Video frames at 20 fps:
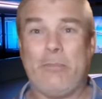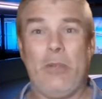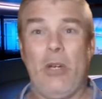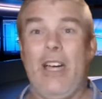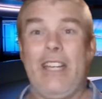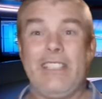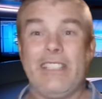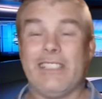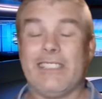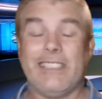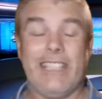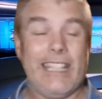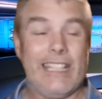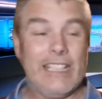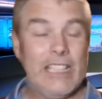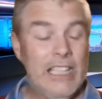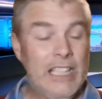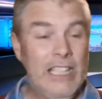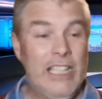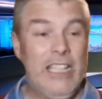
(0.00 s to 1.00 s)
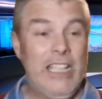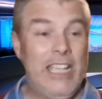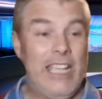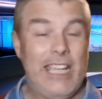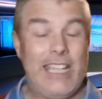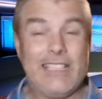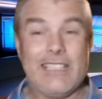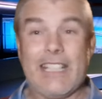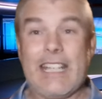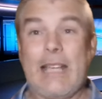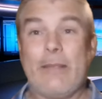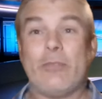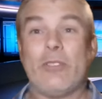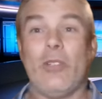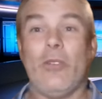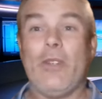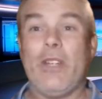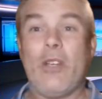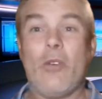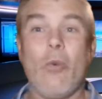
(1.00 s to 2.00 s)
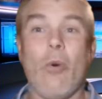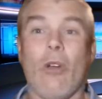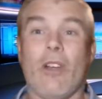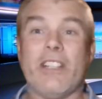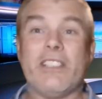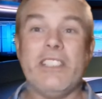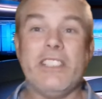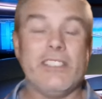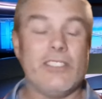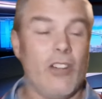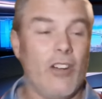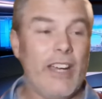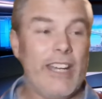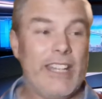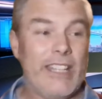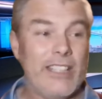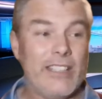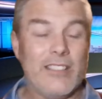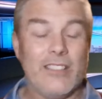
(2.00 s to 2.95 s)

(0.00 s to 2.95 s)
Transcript: But I just think he's an absolutely quality signing,